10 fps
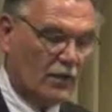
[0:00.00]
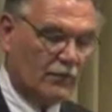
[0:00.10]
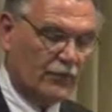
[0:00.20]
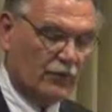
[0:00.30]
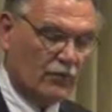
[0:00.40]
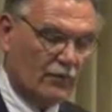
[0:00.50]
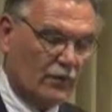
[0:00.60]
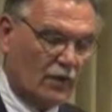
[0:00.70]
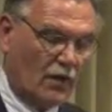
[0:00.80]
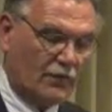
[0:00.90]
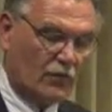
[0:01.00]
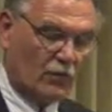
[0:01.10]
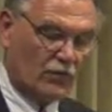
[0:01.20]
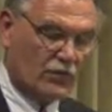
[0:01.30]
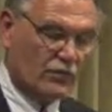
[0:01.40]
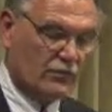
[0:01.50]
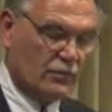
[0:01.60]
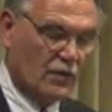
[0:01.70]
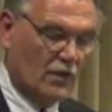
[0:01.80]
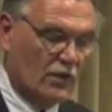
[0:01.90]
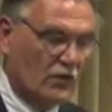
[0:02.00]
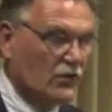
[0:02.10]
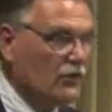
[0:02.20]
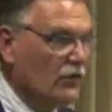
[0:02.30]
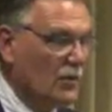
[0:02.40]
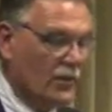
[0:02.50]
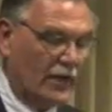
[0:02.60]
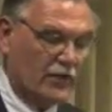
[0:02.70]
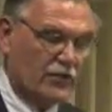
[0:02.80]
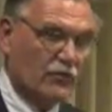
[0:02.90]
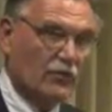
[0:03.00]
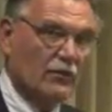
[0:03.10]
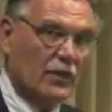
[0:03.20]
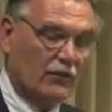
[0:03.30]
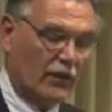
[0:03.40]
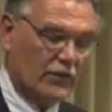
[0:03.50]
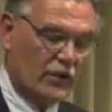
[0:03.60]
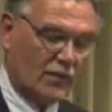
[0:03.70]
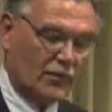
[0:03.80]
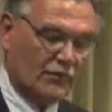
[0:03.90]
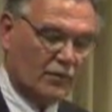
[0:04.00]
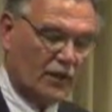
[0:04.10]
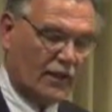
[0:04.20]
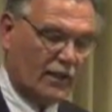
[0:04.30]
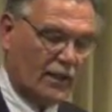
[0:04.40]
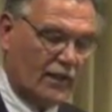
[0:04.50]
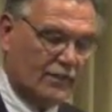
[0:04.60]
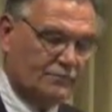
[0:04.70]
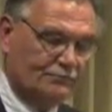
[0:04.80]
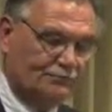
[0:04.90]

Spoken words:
better view of the golf course. Certainly Payne Stewart, our great champion from 99.